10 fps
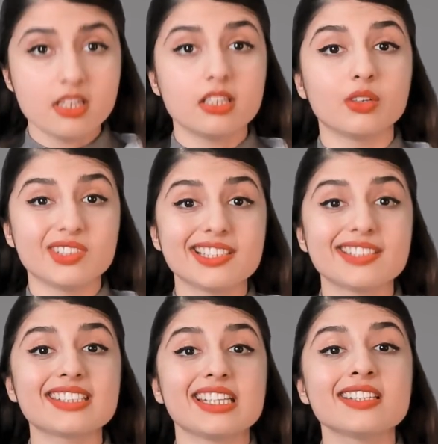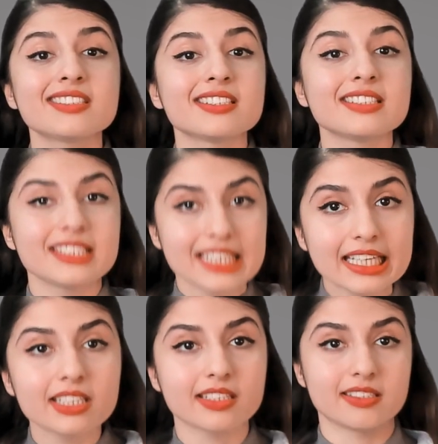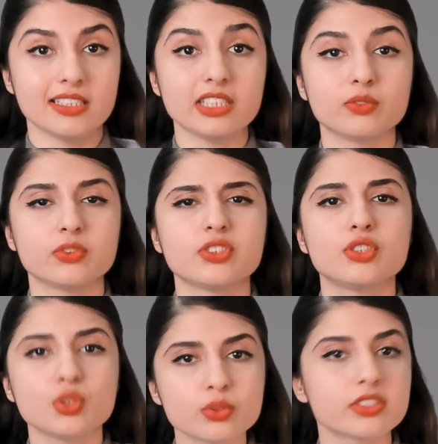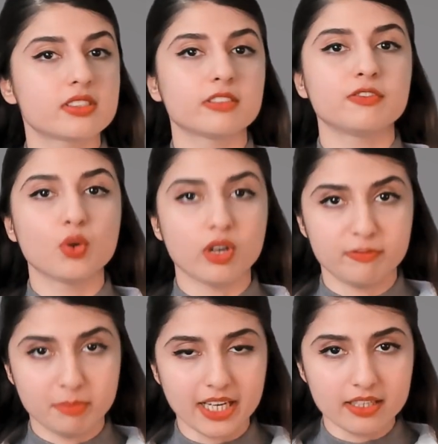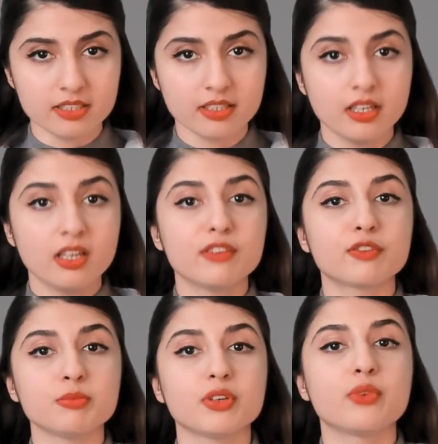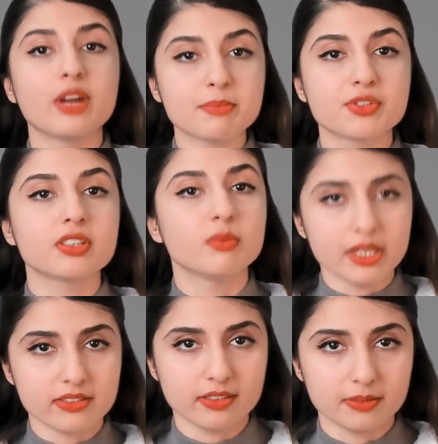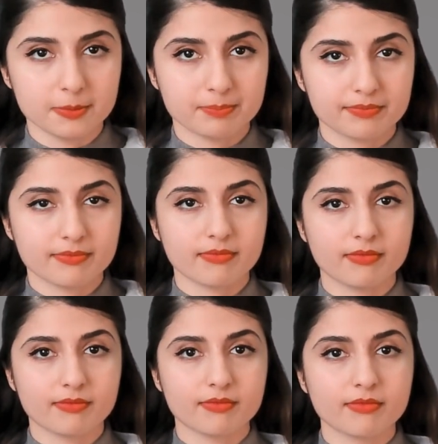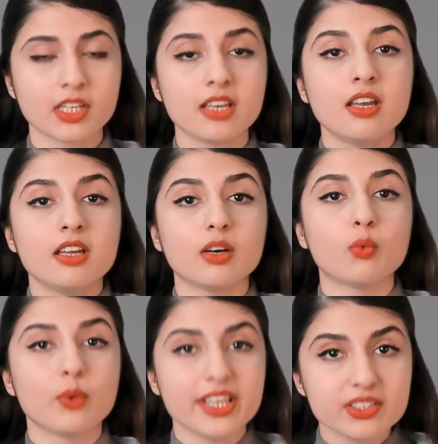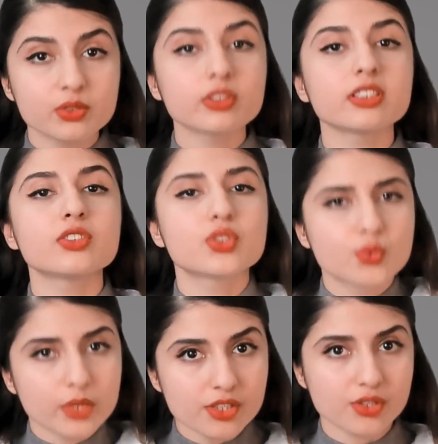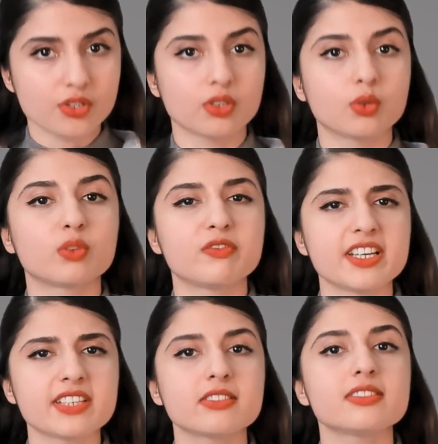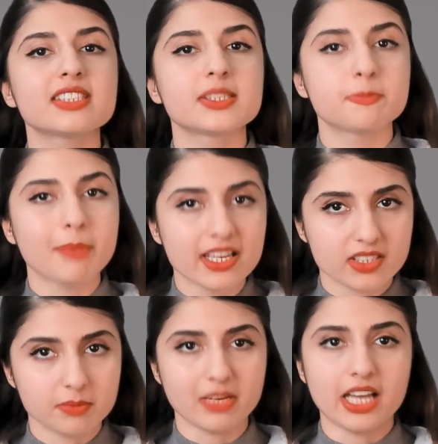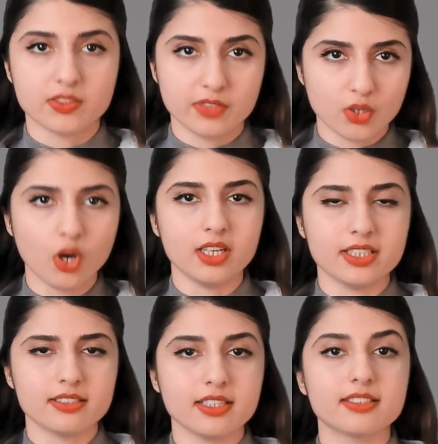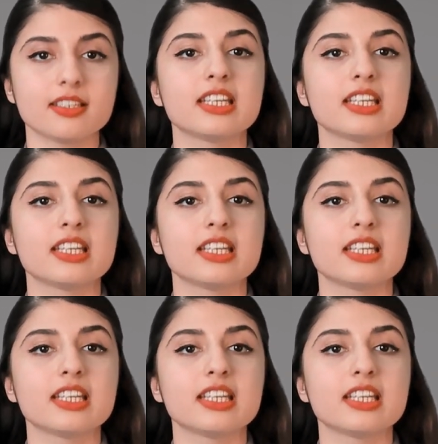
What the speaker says: Now, this instantaneously reduces the flow of blood from the ruptured vessel. Now, vasoconstriction, or vessel spasm as we call it, is an